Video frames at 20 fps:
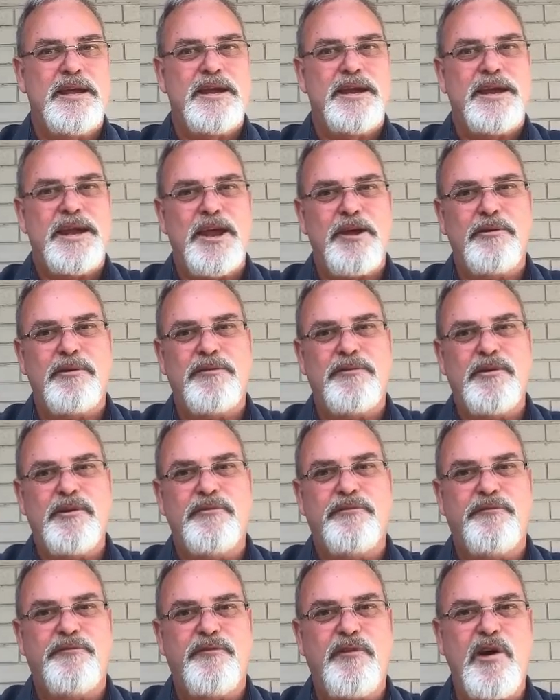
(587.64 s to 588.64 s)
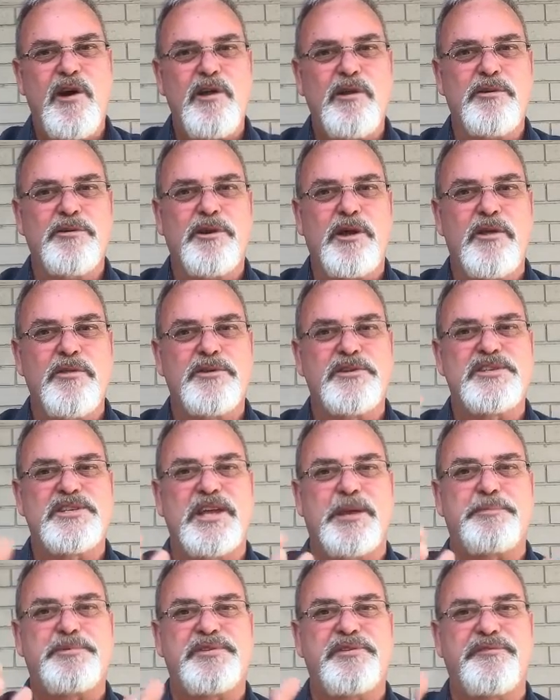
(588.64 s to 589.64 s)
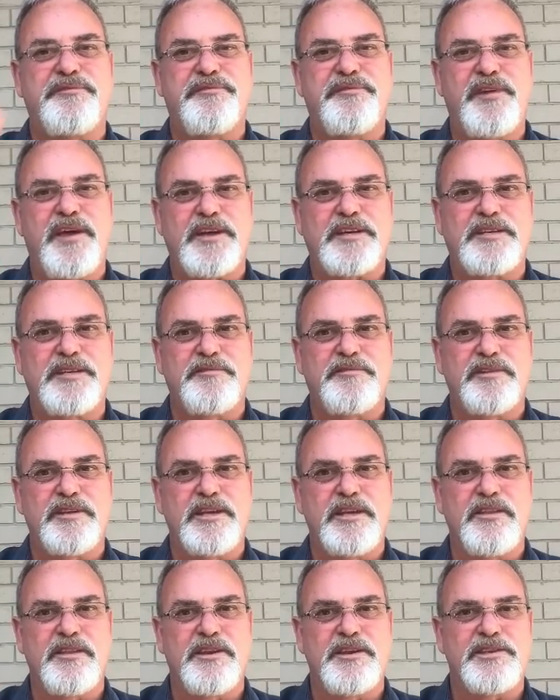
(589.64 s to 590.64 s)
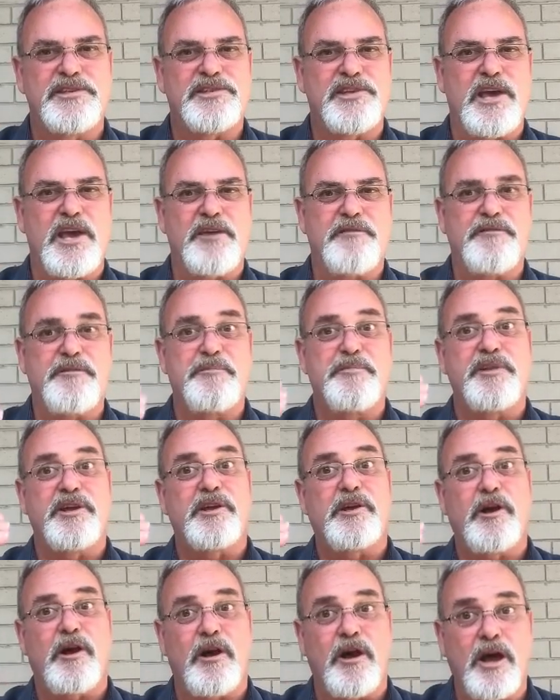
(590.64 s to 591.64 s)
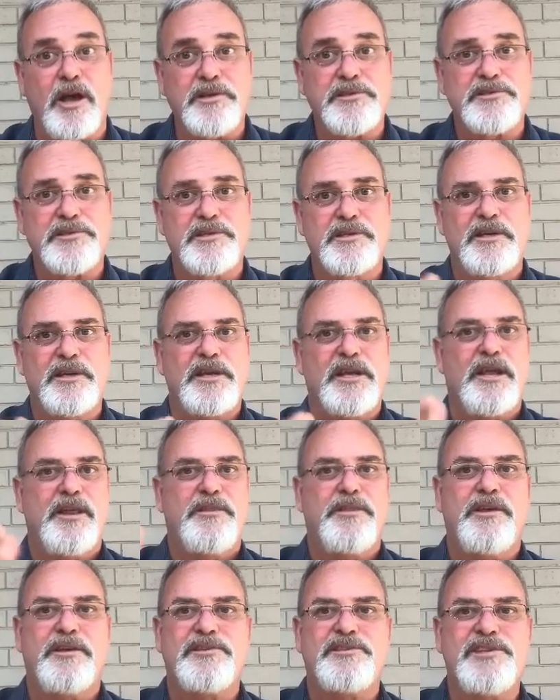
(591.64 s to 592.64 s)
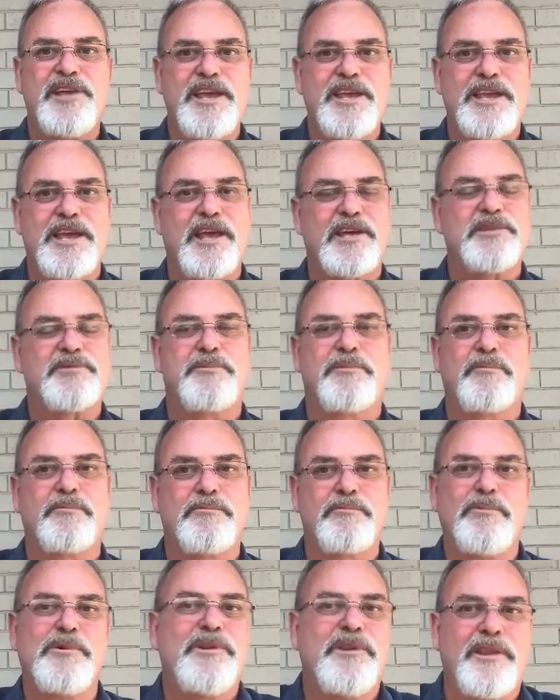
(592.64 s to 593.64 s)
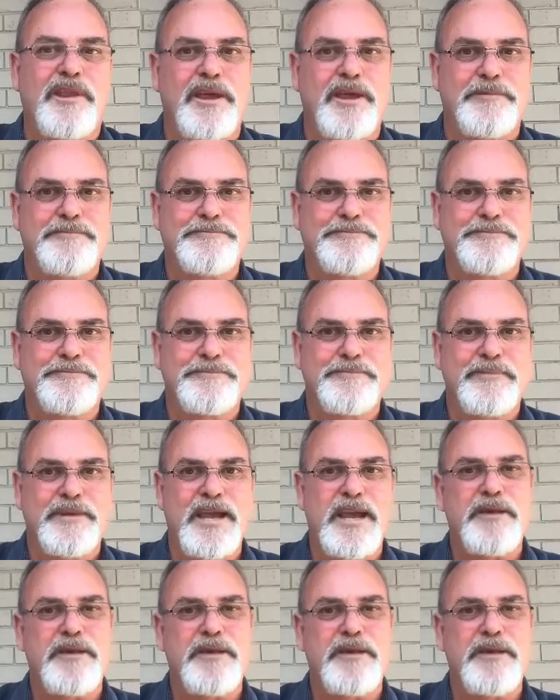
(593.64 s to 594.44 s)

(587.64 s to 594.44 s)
Now, if you followed all the steps effectively, then aside from the cost, they'll say yes, wouldn't they?